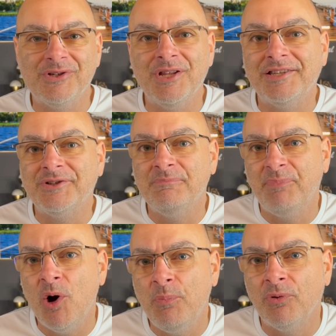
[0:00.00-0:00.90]
and that's some
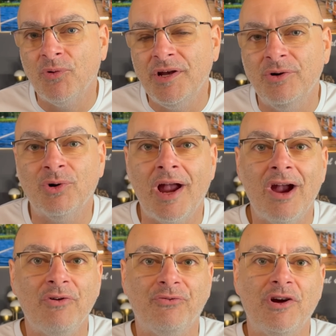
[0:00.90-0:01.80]
potpourri or
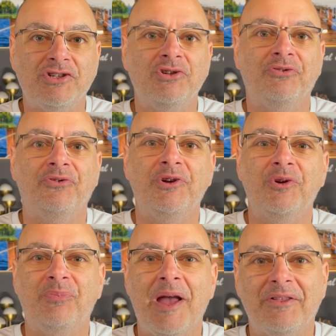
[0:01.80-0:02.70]
air freshener for
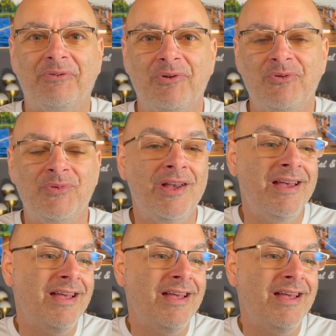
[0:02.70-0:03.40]
your bathroom.